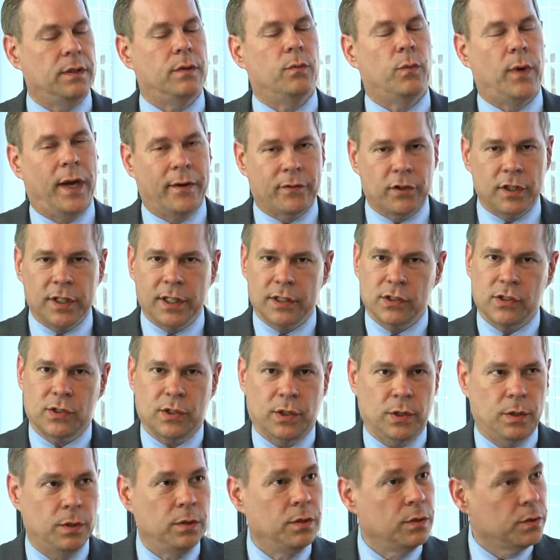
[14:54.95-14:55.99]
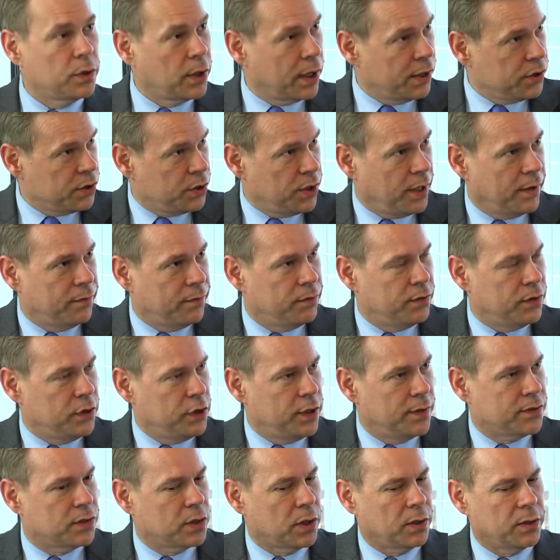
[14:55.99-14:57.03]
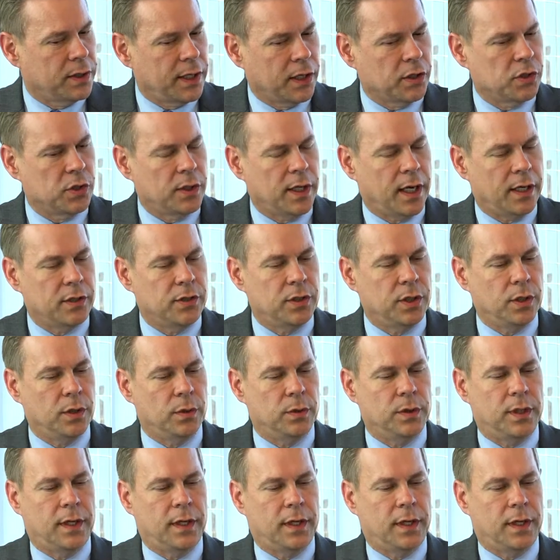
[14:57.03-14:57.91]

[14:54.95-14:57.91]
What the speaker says: Whenever you get sued, of course, you have certain things you got to do.